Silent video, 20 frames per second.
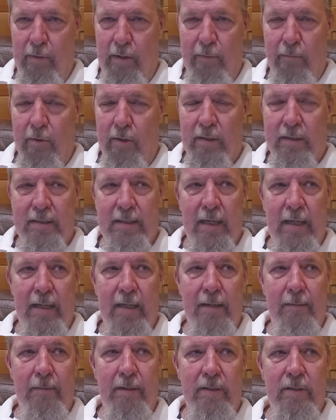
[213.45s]
We weren't
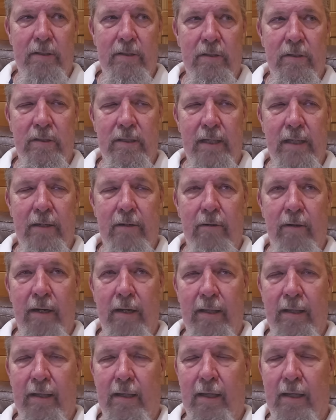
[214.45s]
sending missiles in or
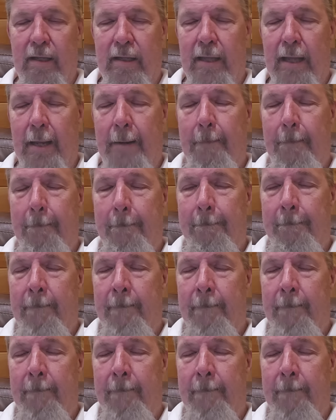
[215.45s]
anything like that.